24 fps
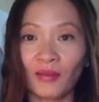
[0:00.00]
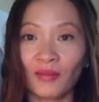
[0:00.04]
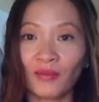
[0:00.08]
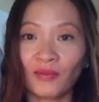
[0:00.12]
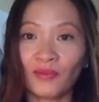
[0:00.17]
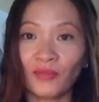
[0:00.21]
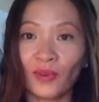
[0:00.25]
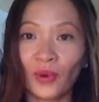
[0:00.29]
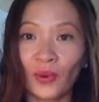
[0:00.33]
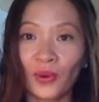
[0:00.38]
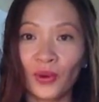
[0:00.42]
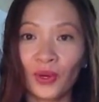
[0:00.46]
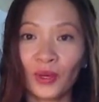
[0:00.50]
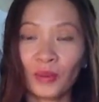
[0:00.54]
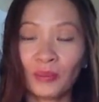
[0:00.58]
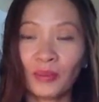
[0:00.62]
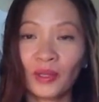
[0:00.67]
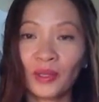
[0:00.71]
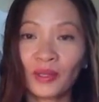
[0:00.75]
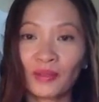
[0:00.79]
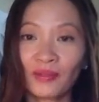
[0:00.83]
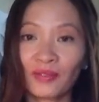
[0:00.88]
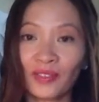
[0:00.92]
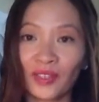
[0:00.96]
4
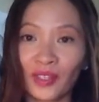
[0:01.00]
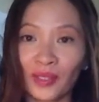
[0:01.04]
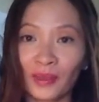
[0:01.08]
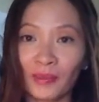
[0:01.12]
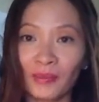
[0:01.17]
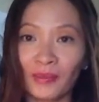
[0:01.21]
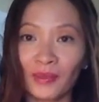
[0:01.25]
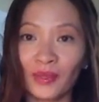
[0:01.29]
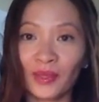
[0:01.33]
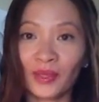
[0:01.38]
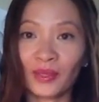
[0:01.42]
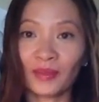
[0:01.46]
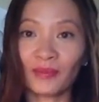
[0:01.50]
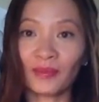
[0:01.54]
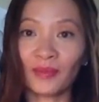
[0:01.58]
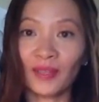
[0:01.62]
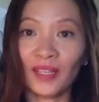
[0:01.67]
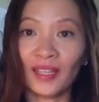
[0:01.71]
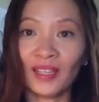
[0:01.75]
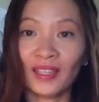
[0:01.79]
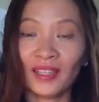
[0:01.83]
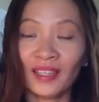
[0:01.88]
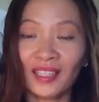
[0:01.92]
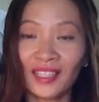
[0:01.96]
perfumes
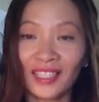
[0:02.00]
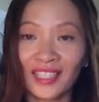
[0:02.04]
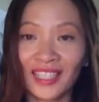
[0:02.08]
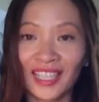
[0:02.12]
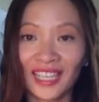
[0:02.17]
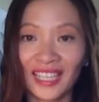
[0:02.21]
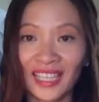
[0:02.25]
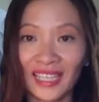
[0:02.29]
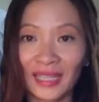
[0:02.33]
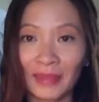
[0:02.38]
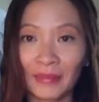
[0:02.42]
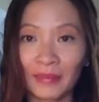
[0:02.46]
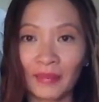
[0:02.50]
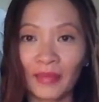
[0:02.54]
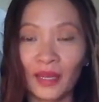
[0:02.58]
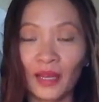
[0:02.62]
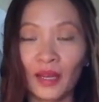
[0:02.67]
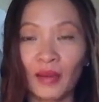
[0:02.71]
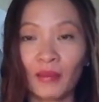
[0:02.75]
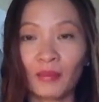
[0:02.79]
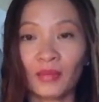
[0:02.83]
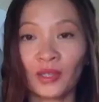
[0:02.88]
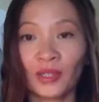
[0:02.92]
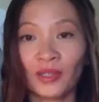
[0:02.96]
in the same
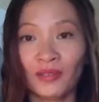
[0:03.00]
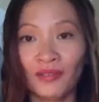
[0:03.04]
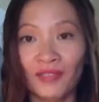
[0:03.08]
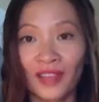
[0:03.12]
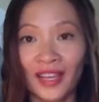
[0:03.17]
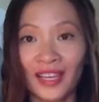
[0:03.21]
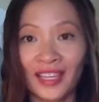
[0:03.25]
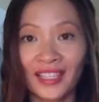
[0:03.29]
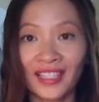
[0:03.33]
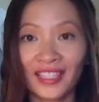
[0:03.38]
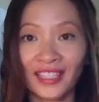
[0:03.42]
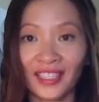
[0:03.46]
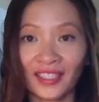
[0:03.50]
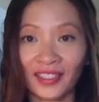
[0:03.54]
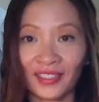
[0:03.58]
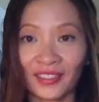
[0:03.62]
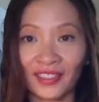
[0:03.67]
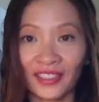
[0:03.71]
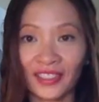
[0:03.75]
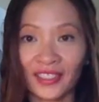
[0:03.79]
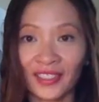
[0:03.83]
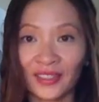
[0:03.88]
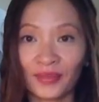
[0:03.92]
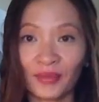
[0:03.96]
Merveilles
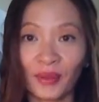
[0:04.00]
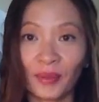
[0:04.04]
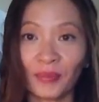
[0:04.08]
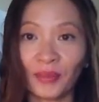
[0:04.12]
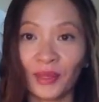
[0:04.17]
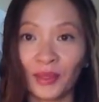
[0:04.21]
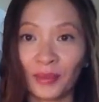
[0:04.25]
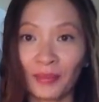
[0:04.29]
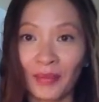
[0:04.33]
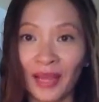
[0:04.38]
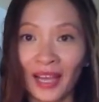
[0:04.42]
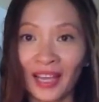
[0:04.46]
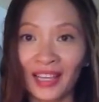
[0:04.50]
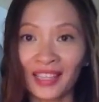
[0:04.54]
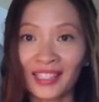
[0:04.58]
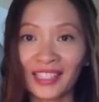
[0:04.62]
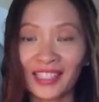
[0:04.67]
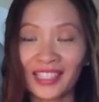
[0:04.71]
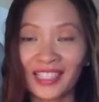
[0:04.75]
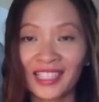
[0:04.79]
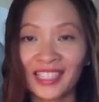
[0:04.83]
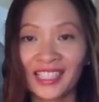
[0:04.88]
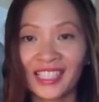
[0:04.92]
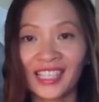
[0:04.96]
series from
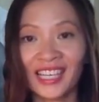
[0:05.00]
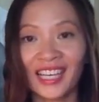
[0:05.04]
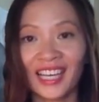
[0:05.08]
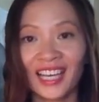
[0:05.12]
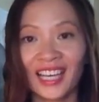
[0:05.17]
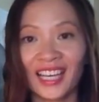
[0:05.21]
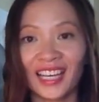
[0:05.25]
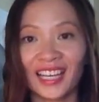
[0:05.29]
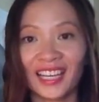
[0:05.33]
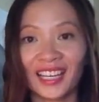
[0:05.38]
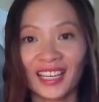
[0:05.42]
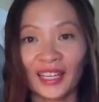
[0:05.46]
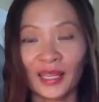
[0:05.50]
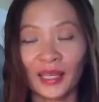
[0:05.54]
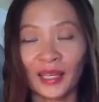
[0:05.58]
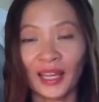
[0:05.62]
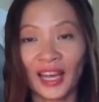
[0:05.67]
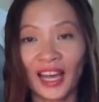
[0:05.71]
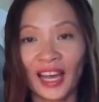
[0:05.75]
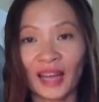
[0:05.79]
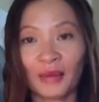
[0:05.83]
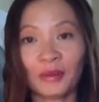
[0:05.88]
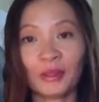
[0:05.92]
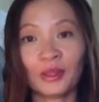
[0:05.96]
Hermes, and
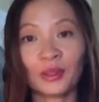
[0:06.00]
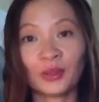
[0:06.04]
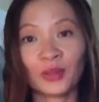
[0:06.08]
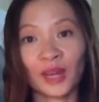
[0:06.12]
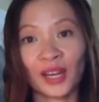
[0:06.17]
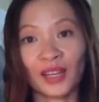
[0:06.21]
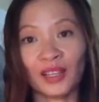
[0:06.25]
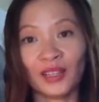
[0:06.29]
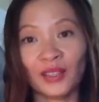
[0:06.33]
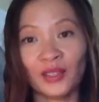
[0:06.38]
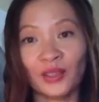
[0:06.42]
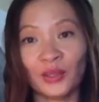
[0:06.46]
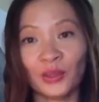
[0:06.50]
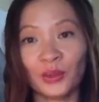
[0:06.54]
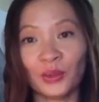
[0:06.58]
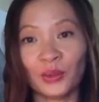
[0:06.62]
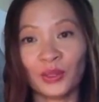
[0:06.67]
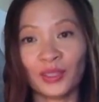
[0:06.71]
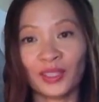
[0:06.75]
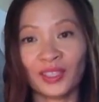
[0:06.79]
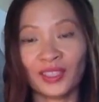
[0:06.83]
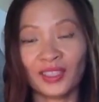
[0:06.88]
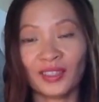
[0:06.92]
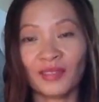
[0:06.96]
I would try to do
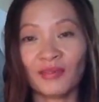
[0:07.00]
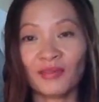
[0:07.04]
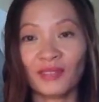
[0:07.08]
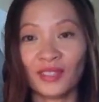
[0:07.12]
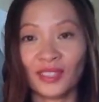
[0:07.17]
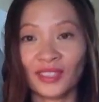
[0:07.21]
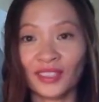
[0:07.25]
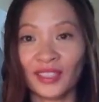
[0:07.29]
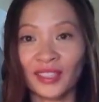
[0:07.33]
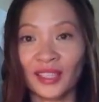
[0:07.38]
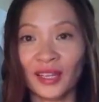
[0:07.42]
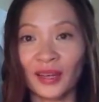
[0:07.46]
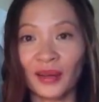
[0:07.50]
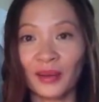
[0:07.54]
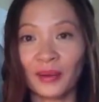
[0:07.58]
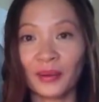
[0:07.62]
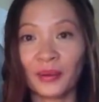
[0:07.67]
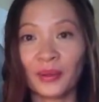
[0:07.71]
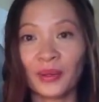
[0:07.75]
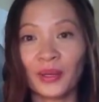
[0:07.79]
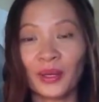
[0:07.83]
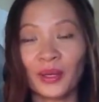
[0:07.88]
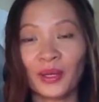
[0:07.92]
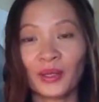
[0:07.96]
another video
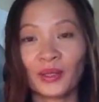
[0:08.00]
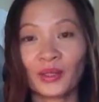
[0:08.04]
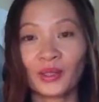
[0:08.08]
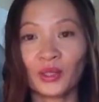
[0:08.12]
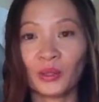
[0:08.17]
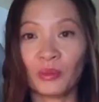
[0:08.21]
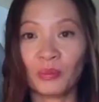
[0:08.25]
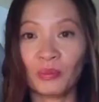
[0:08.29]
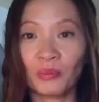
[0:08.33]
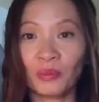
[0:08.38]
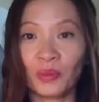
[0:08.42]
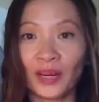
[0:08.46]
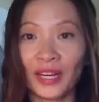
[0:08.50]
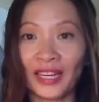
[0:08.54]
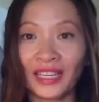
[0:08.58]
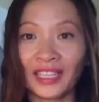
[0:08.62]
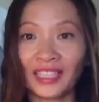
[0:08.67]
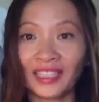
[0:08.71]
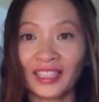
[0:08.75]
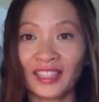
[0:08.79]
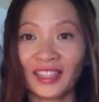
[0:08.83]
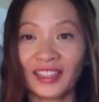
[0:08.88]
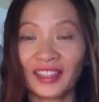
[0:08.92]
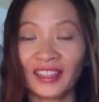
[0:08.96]
to break
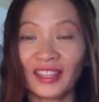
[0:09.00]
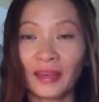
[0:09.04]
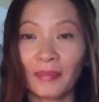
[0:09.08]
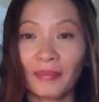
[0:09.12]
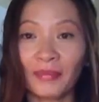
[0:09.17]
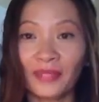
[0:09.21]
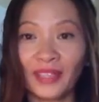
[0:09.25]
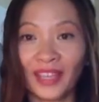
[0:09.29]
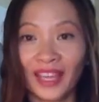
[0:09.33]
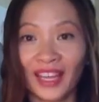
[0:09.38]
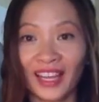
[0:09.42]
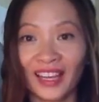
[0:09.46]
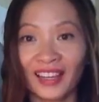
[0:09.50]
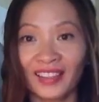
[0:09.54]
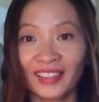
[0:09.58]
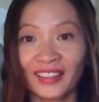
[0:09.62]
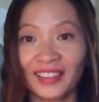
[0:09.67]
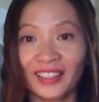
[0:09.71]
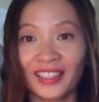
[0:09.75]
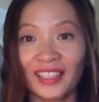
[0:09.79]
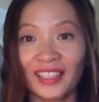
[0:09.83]
them down,